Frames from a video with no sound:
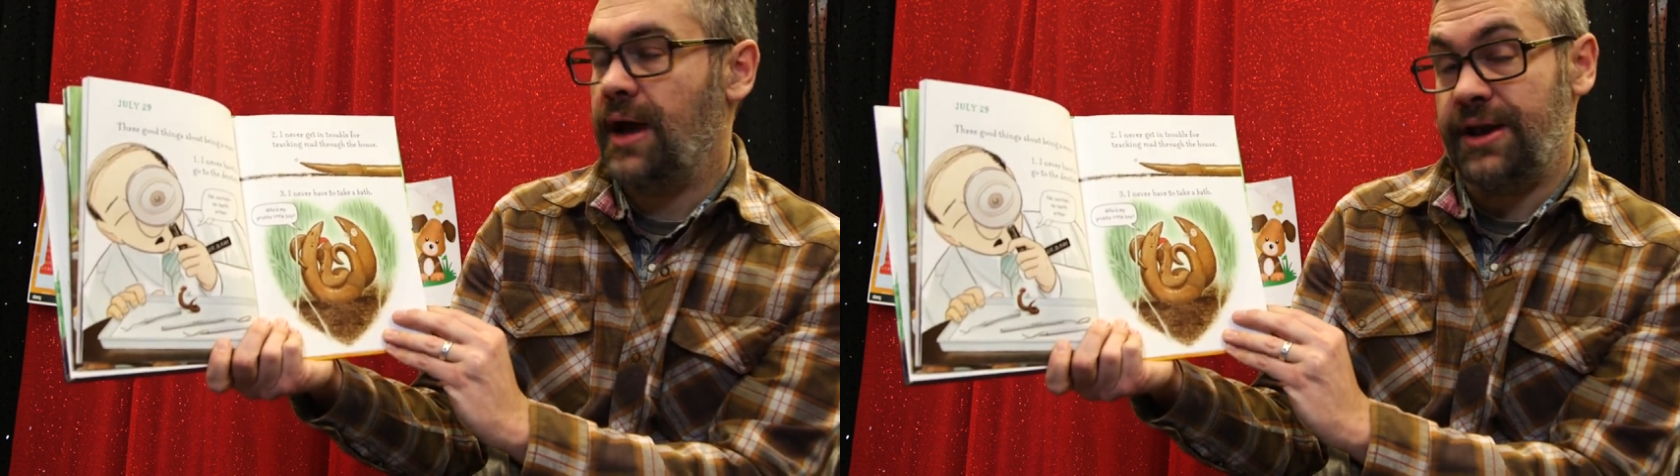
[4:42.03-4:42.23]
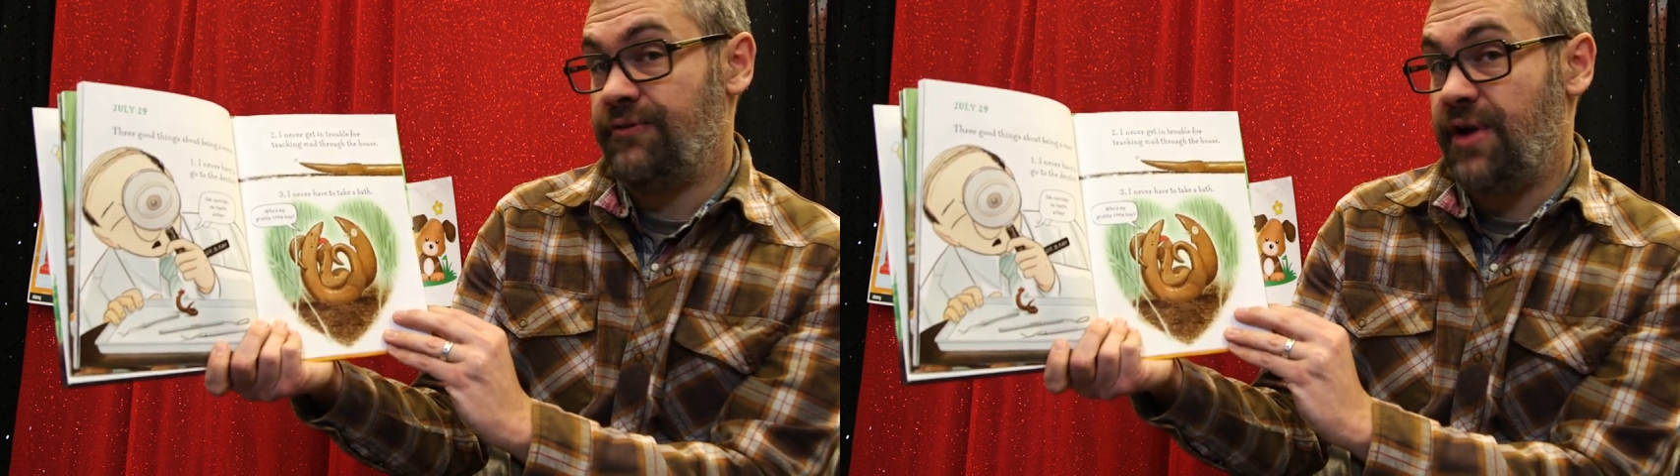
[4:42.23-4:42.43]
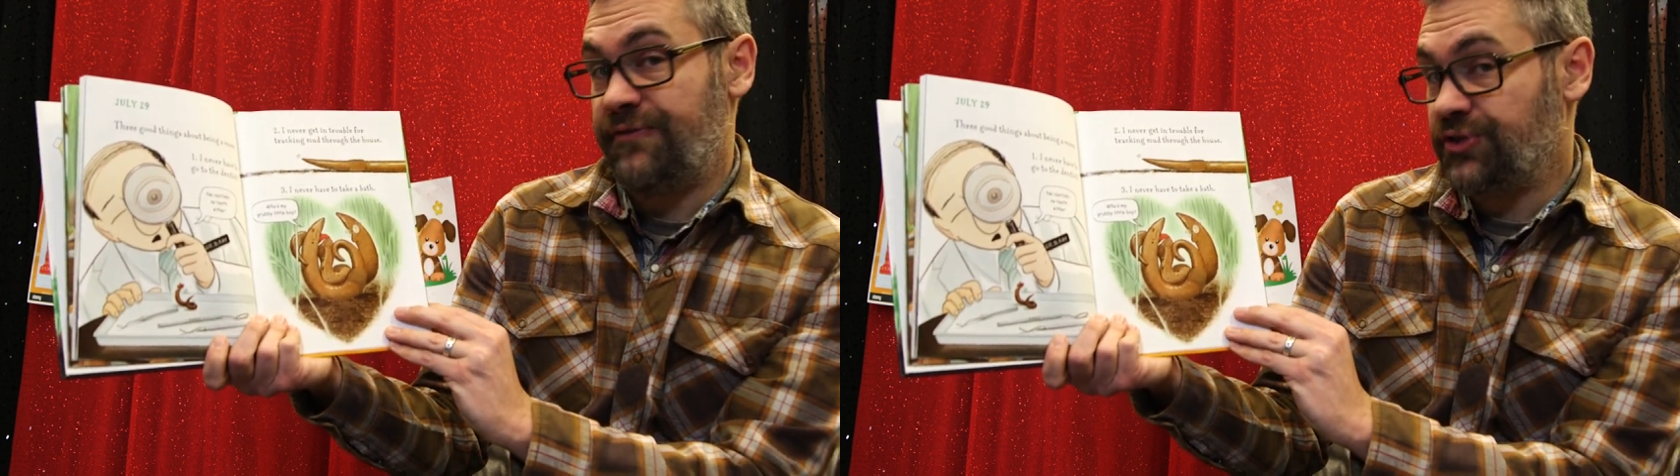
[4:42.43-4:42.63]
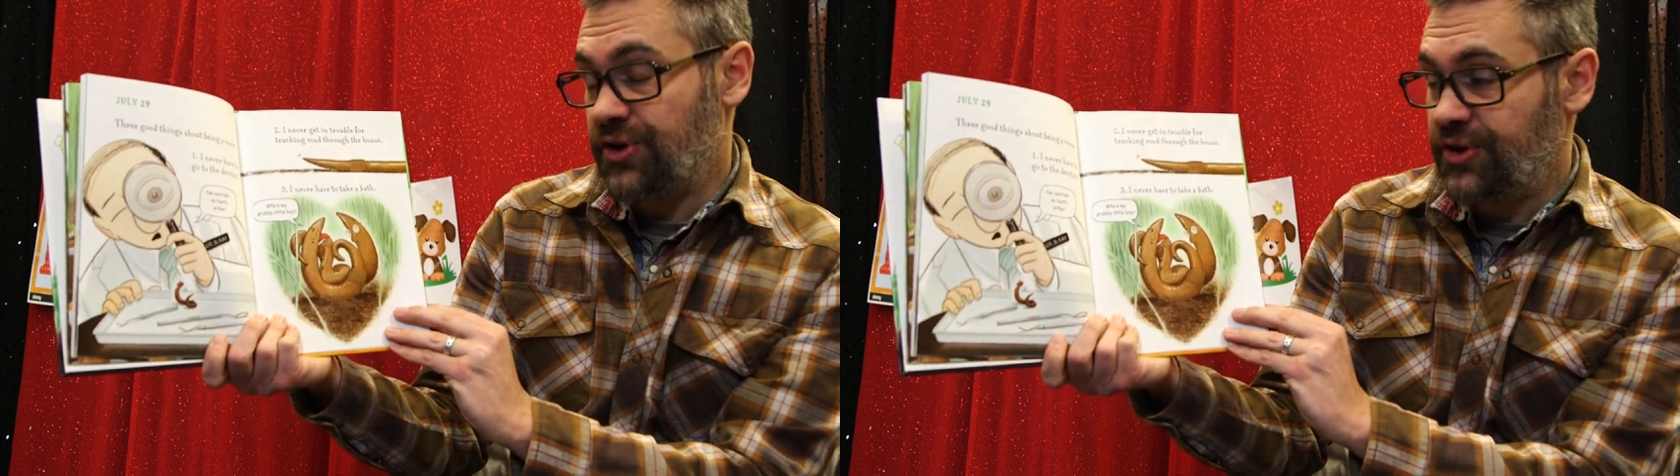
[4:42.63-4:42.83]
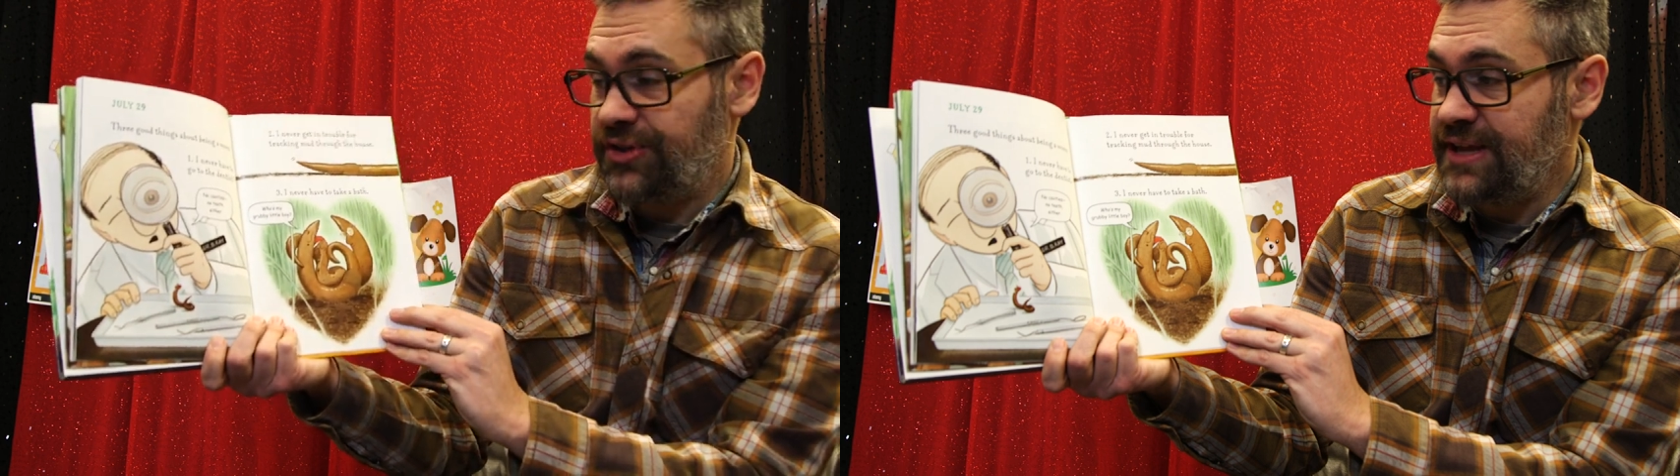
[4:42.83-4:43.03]
I never have to
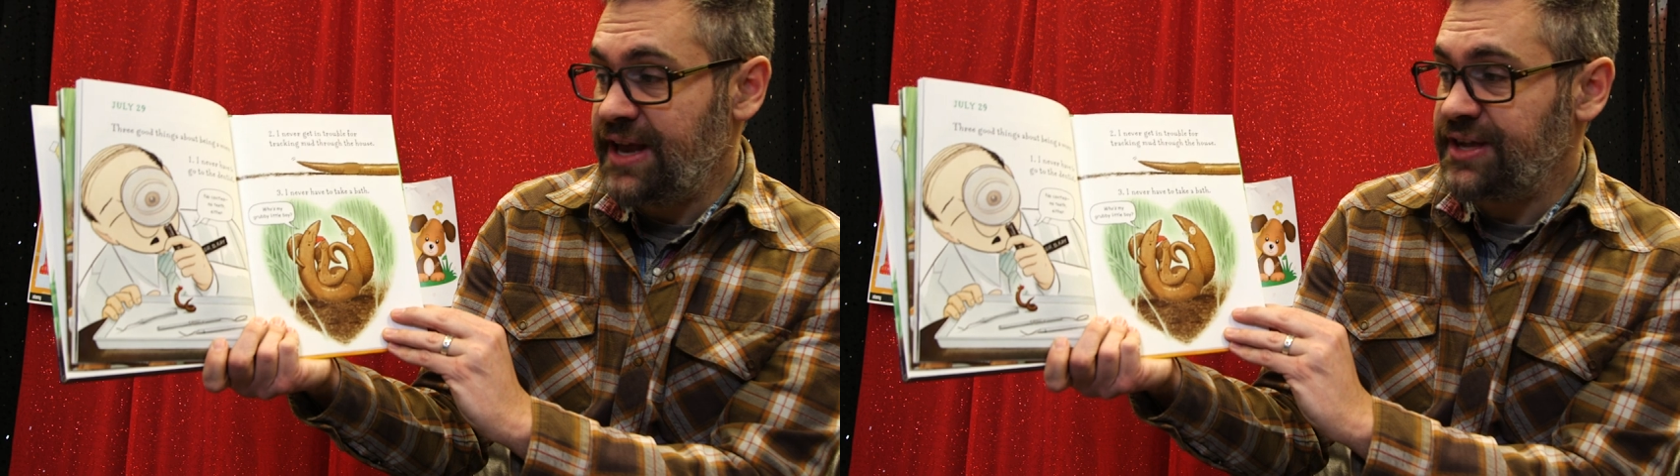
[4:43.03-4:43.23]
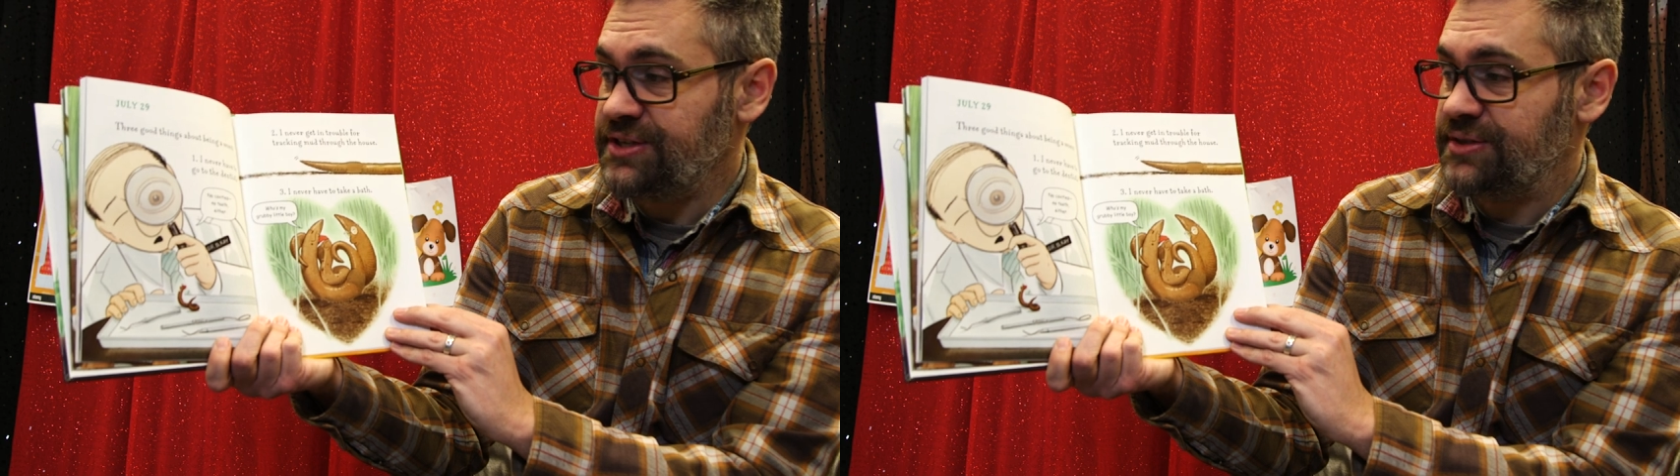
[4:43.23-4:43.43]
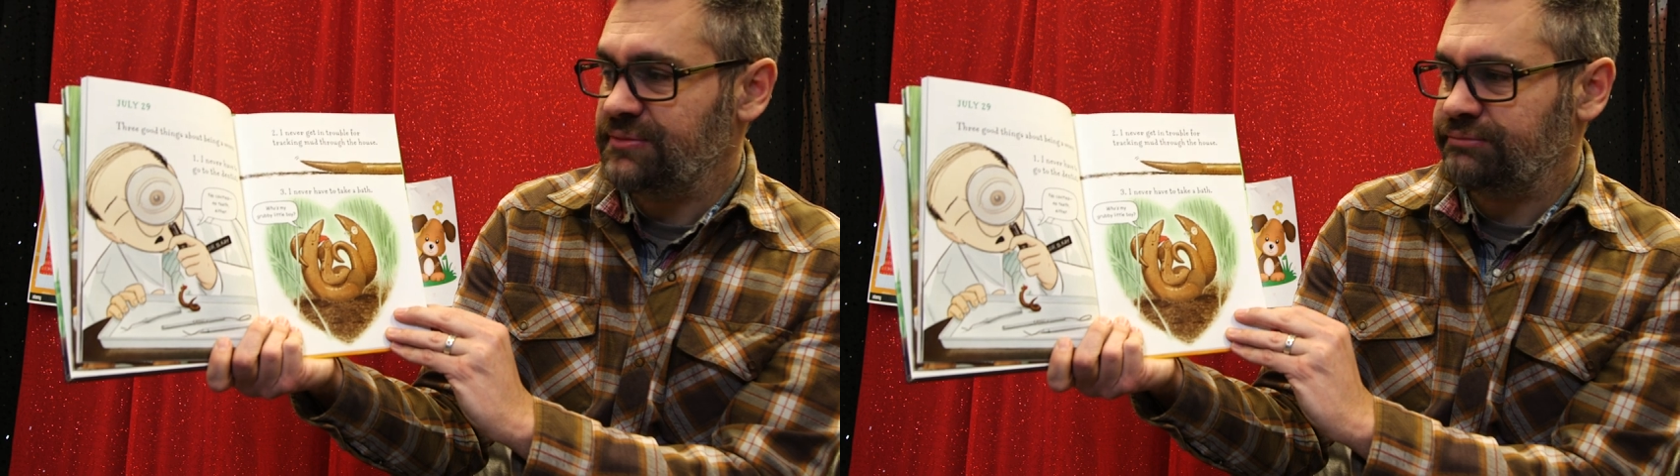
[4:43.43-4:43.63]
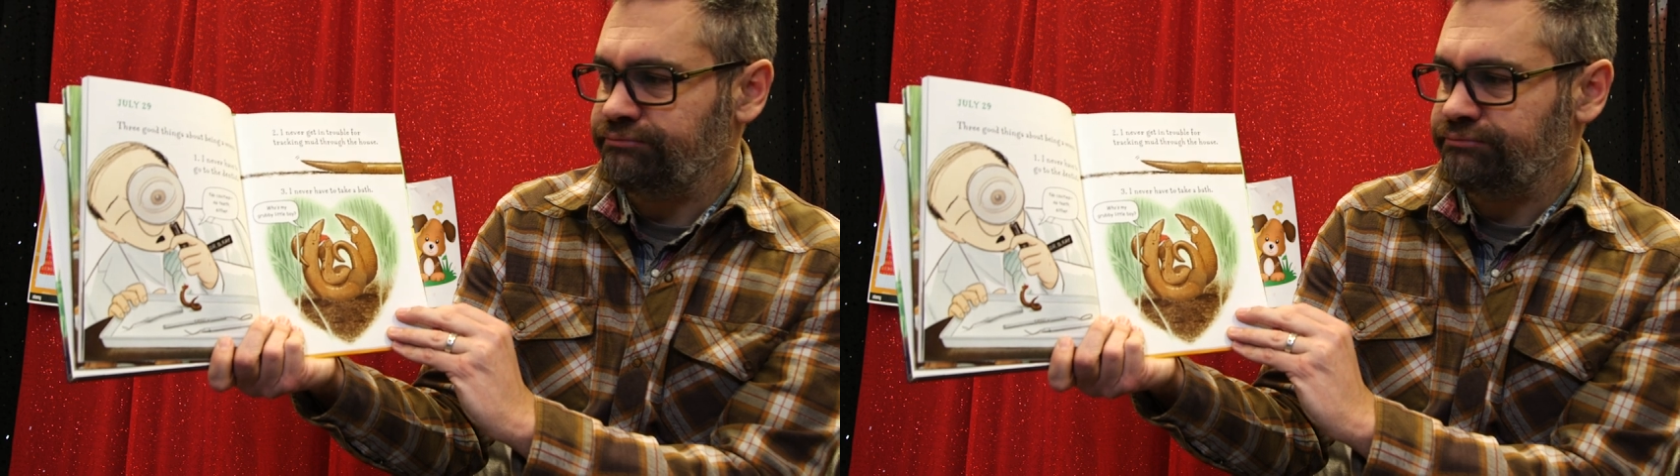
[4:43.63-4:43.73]
go to the dentist.